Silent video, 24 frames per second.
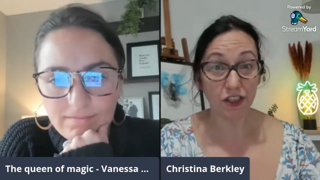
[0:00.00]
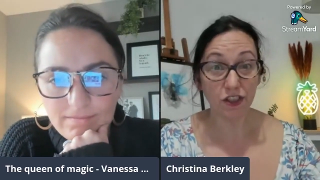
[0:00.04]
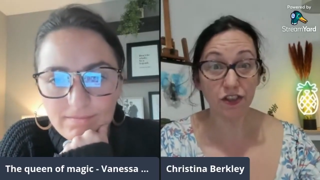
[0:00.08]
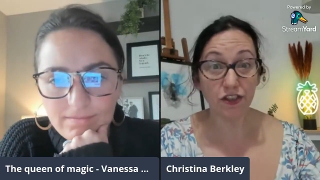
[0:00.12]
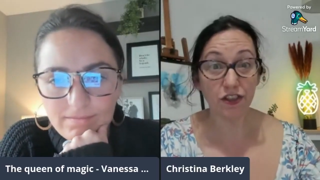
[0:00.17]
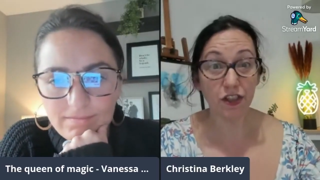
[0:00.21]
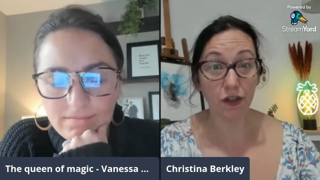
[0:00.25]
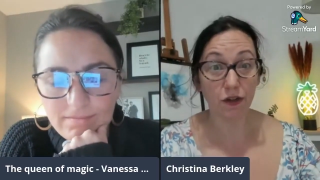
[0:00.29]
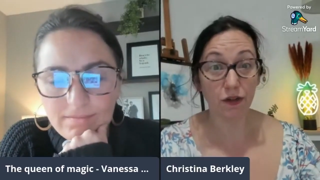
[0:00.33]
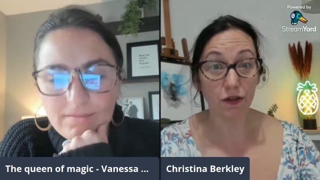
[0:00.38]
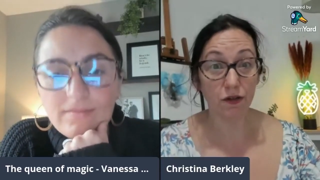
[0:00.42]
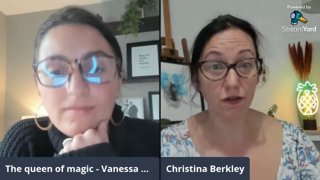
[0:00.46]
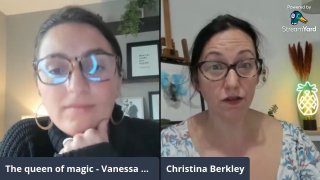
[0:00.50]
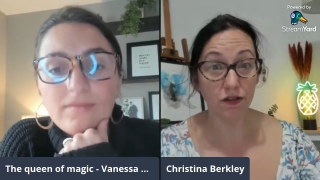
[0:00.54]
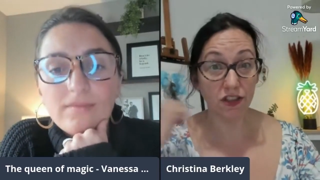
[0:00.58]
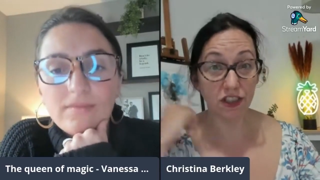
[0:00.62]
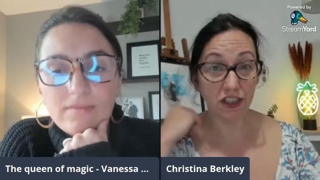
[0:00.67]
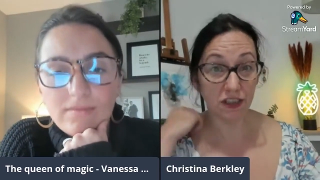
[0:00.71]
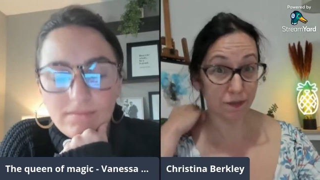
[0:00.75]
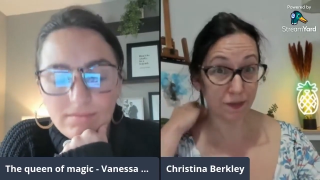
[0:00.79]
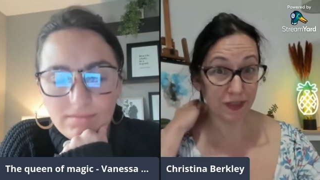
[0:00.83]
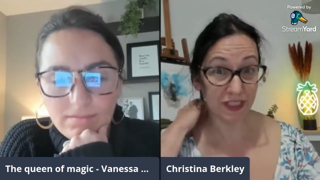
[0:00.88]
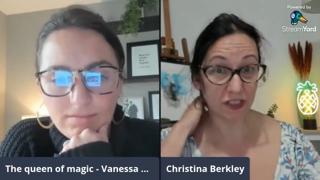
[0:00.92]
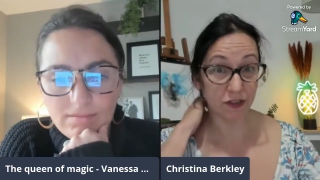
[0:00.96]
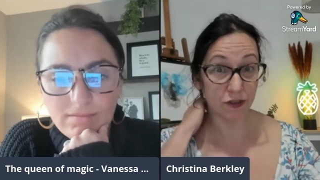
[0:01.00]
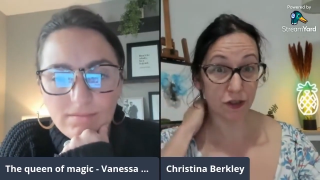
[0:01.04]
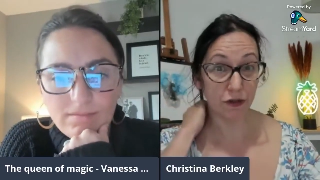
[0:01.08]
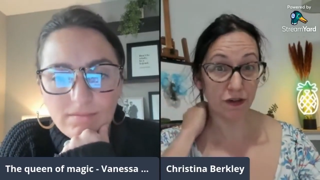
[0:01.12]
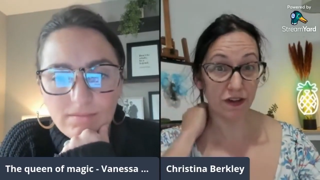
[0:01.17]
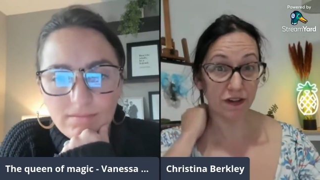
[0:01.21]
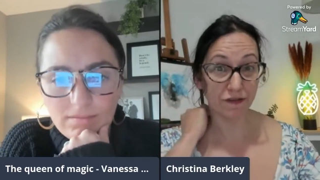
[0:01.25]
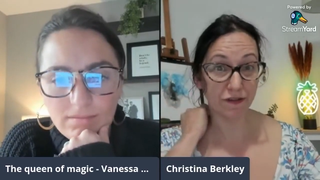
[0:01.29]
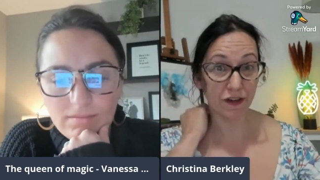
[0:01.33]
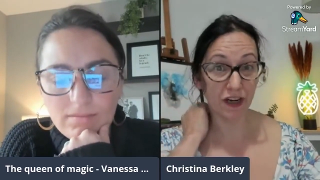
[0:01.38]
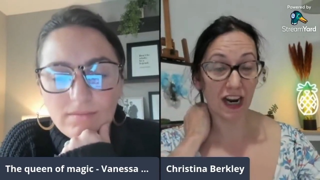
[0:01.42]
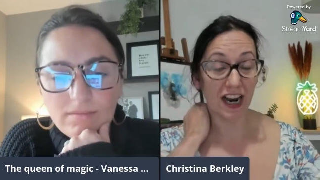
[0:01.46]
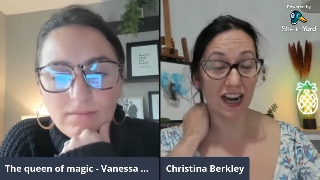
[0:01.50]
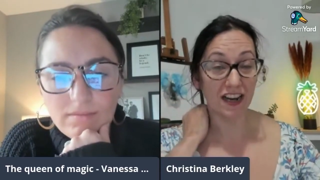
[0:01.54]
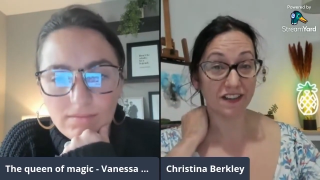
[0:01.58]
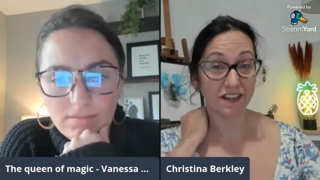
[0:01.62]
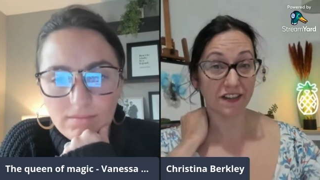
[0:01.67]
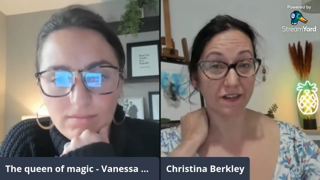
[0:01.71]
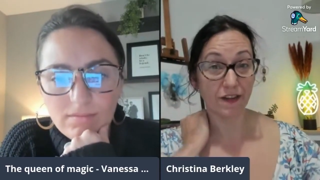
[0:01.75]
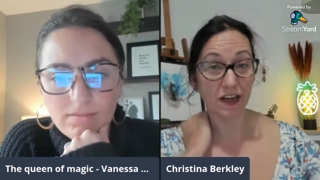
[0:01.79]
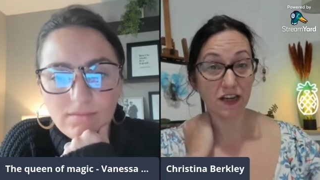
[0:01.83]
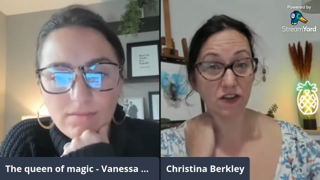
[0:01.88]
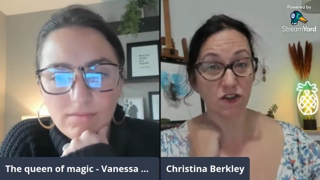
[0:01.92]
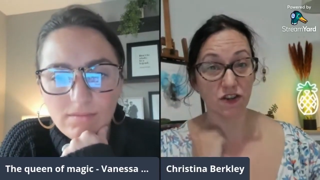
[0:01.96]
Speaker 1: So, but they're two different kinds
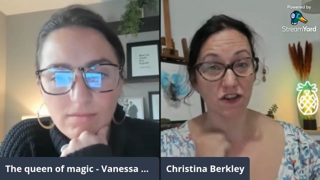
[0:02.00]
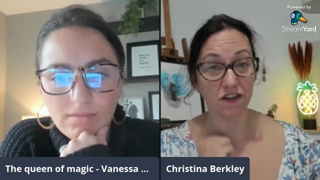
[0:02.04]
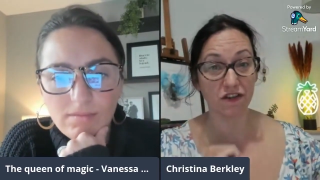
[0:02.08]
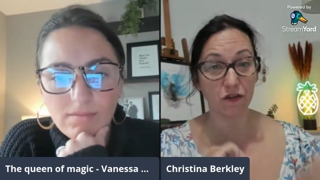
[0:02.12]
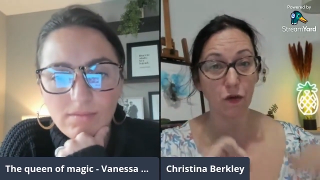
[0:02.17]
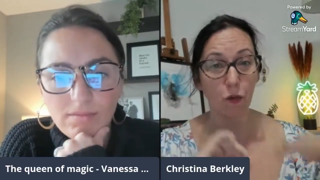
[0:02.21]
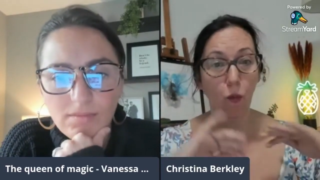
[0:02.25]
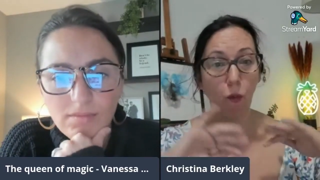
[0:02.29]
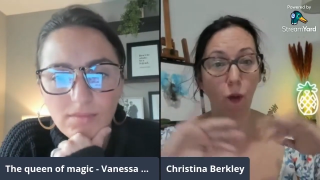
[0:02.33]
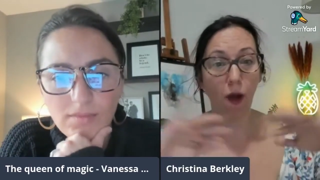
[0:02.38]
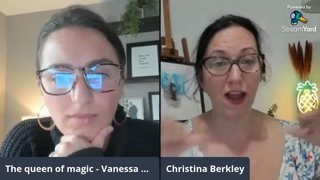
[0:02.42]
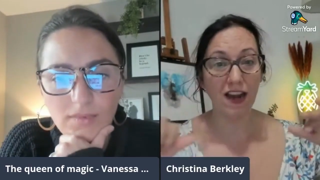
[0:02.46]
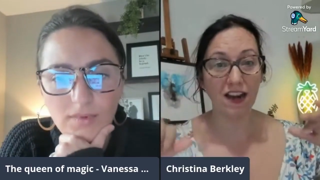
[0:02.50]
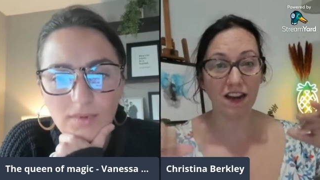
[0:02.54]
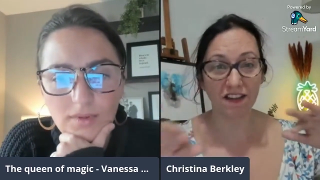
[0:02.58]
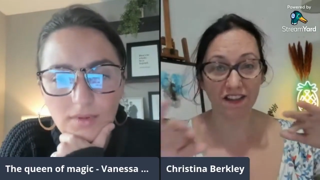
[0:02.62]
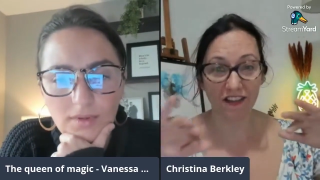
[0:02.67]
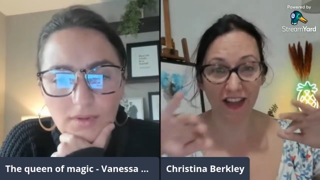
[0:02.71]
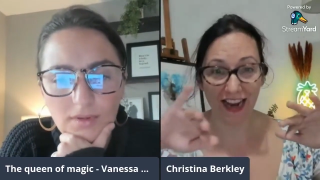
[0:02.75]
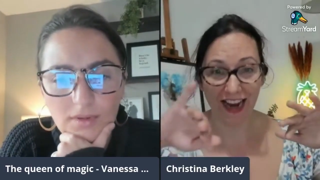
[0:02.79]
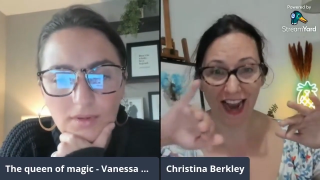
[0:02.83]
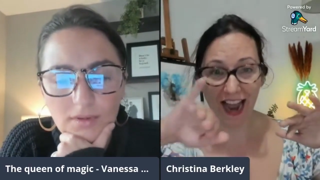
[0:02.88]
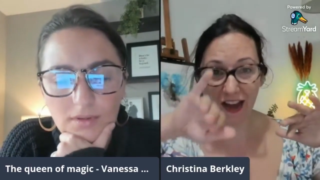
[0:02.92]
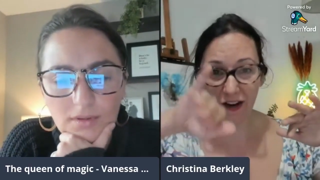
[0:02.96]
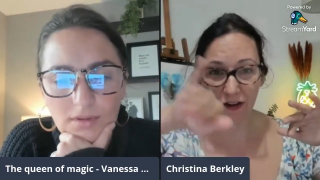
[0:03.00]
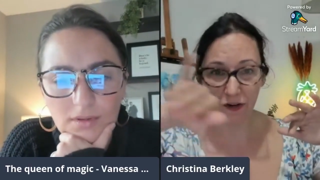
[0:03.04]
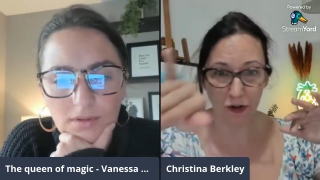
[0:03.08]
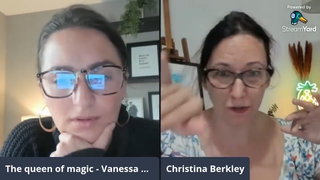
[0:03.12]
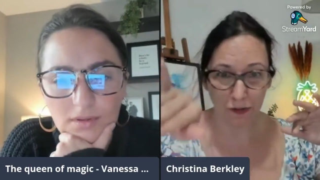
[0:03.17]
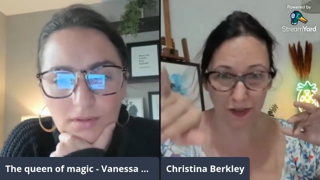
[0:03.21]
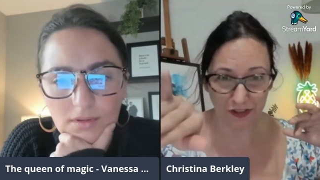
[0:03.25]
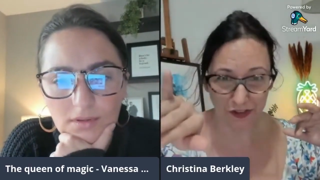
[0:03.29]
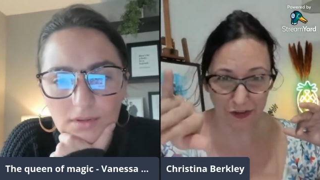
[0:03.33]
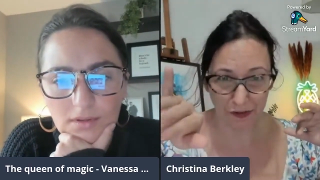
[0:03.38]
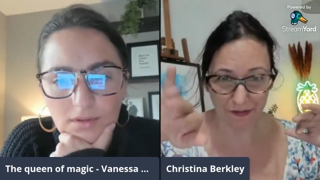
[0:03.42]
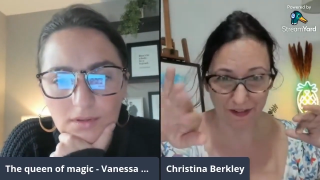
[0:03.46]
of edges. One is like, I don't know what's